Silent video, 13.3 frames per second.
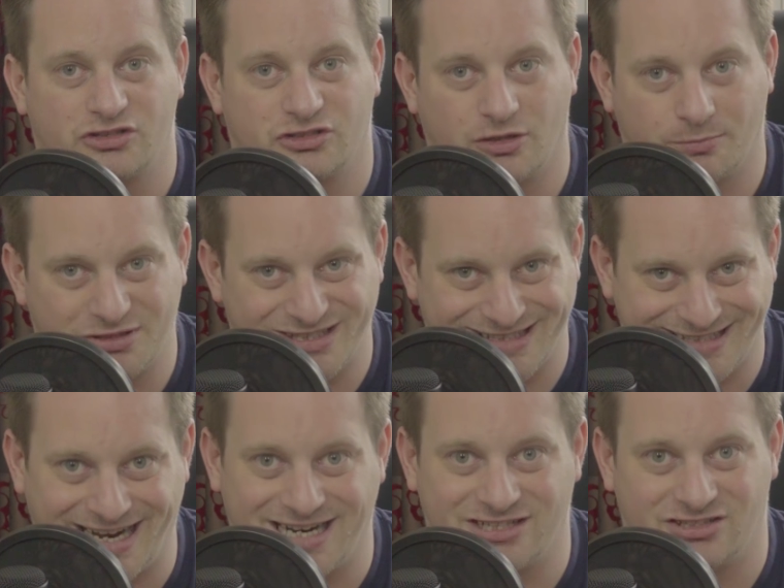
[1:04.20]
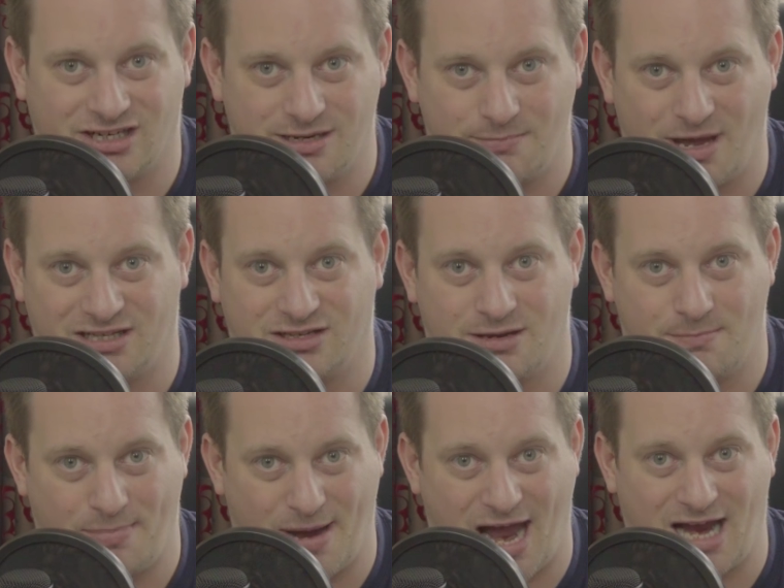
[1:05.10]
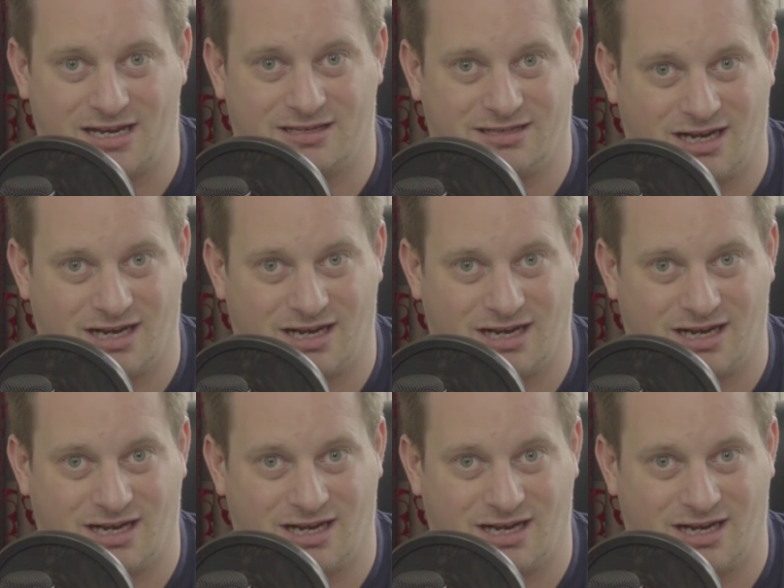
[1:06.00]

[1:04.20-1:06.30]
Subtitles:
substantially better, back